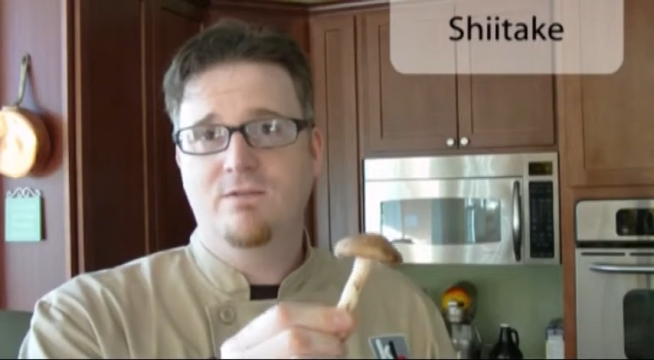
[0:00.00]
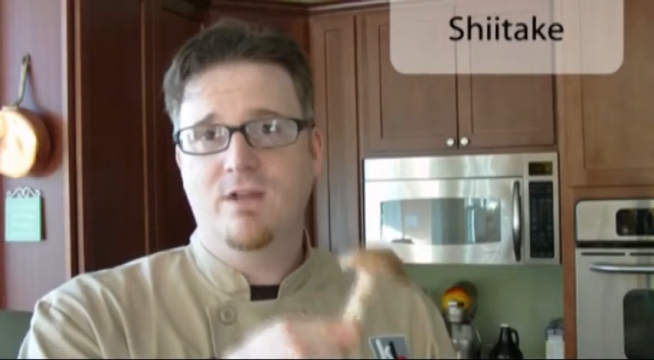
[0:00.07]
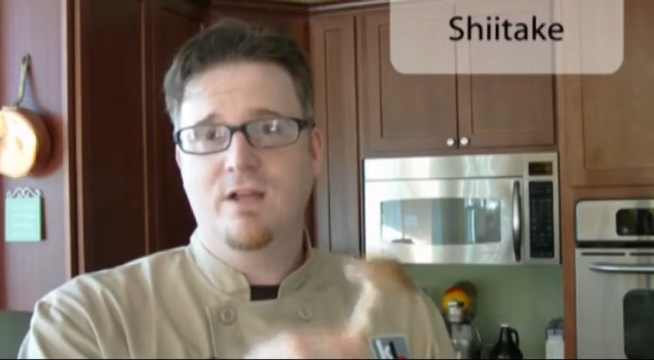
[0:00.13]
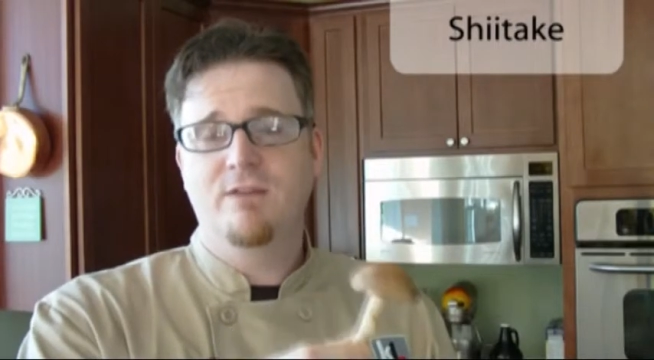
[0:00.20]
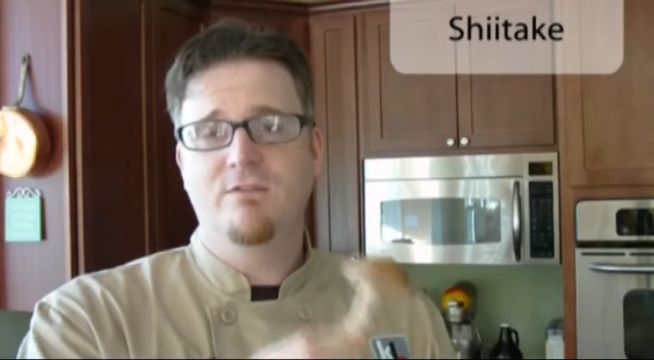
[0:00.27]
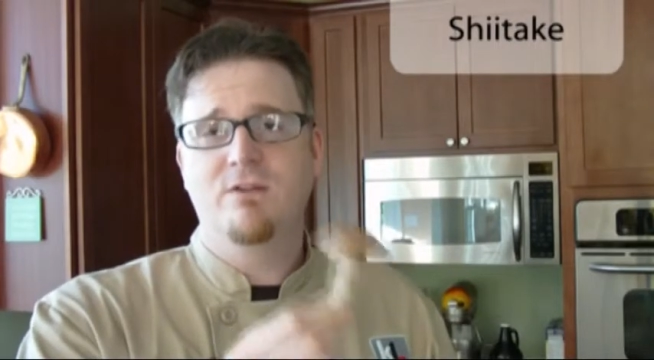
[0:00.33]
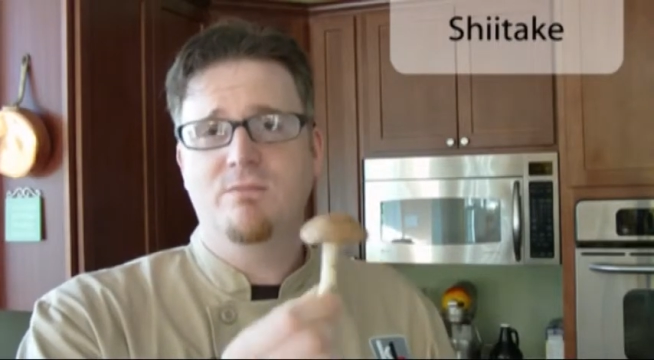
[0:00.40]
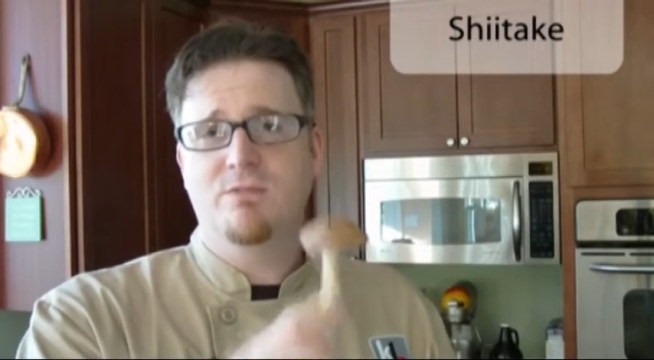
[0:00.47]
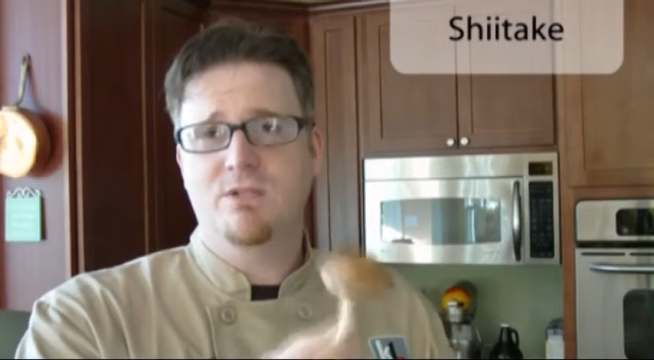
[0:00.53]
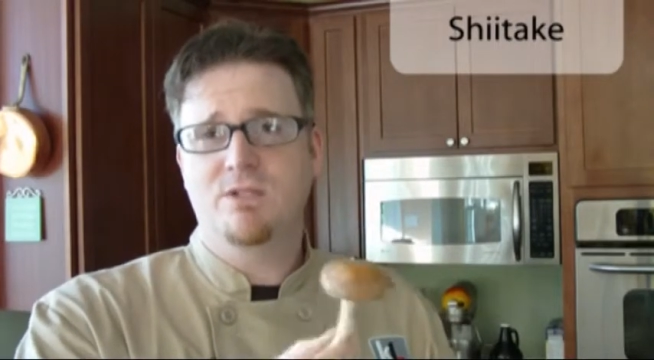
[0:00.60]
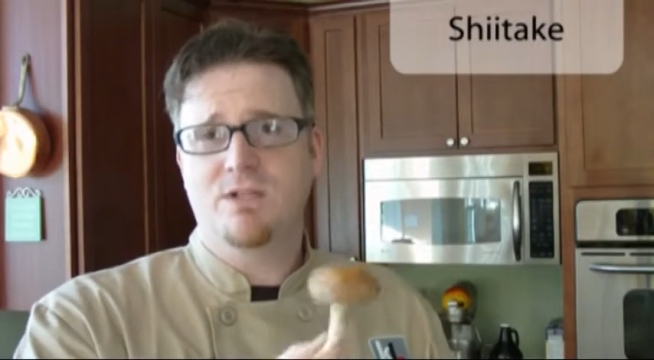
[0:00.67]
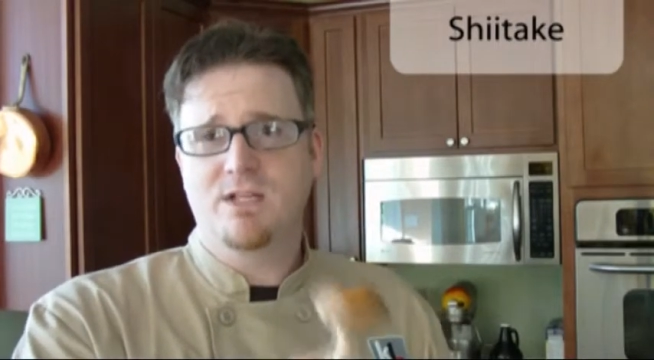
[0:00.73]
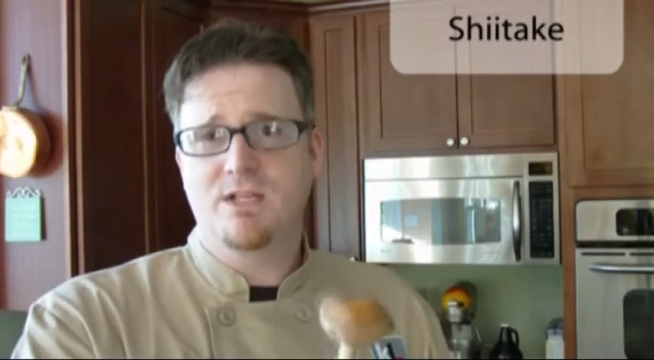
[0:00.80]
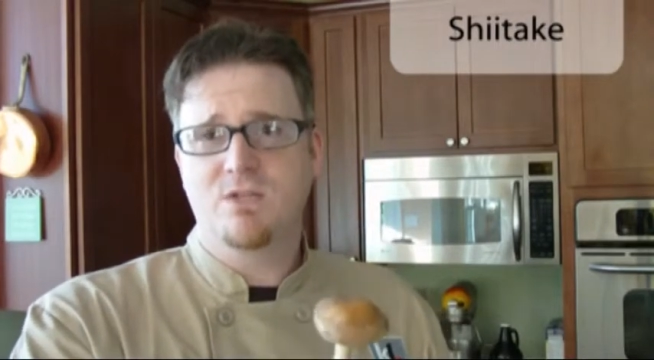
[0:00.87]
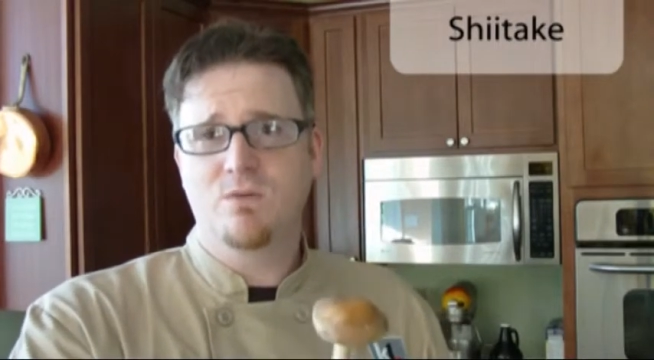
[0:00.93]
flavoring, brings
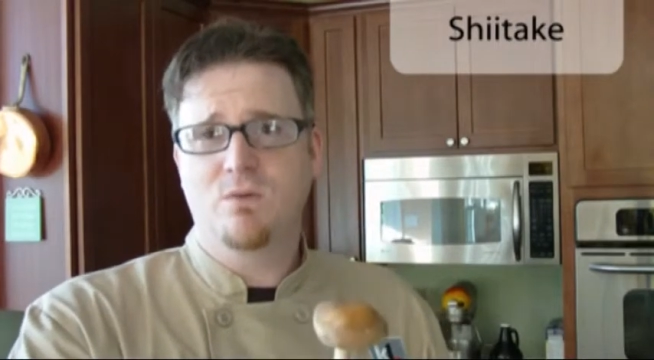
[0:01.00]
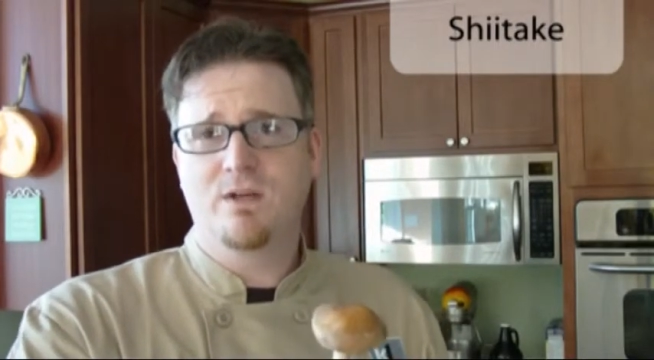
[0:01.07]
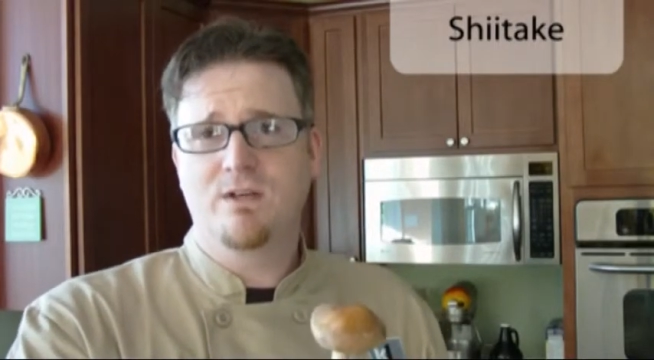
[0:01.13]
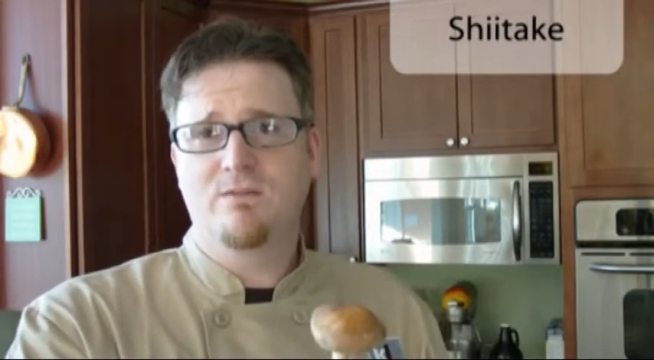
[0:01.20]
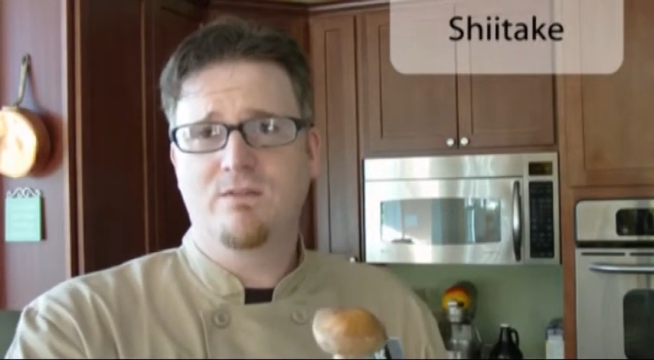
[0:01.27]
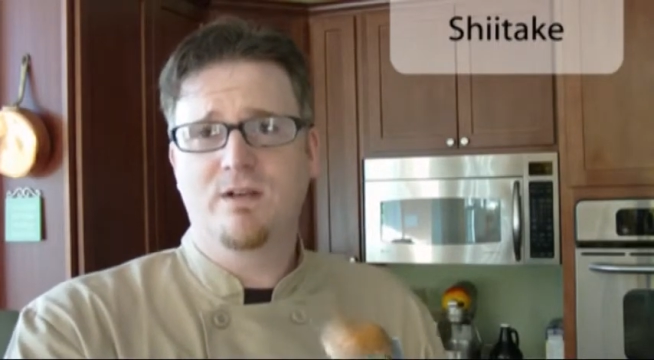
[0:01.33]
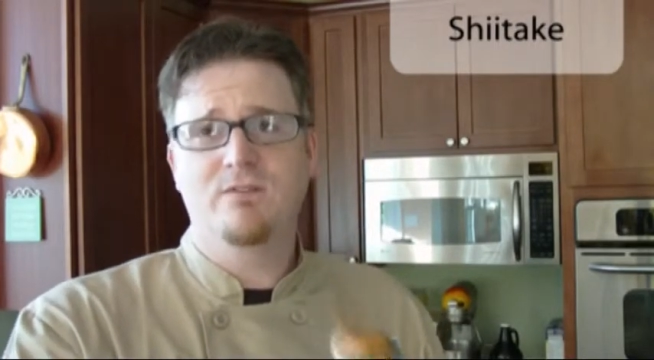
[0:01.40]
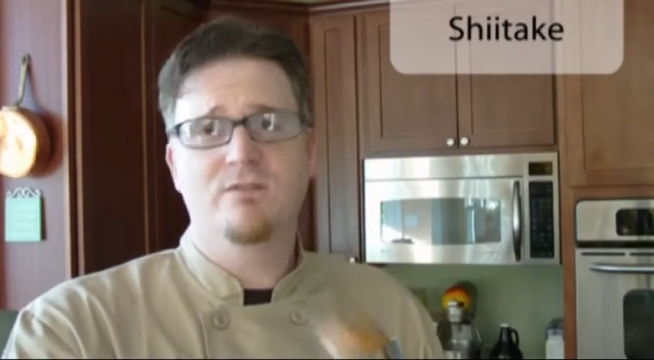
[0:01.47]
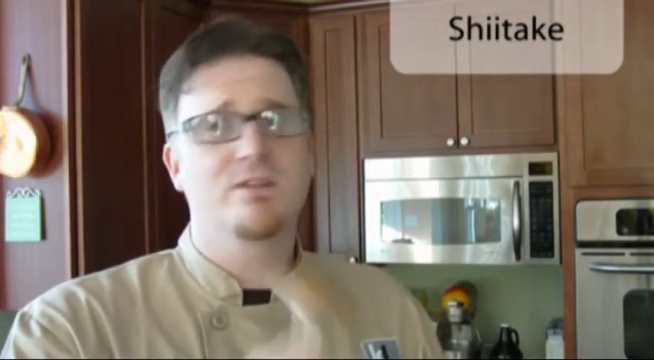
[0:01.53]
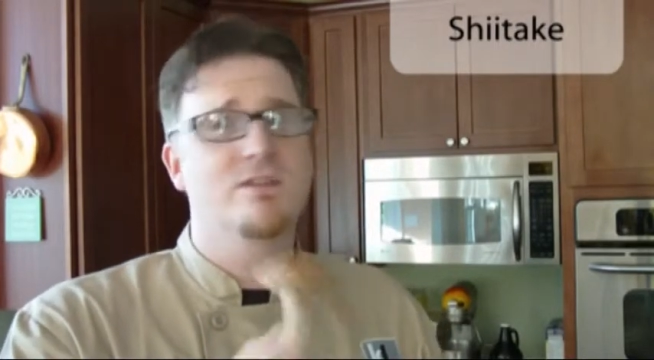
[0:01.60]
a nice woody flavor.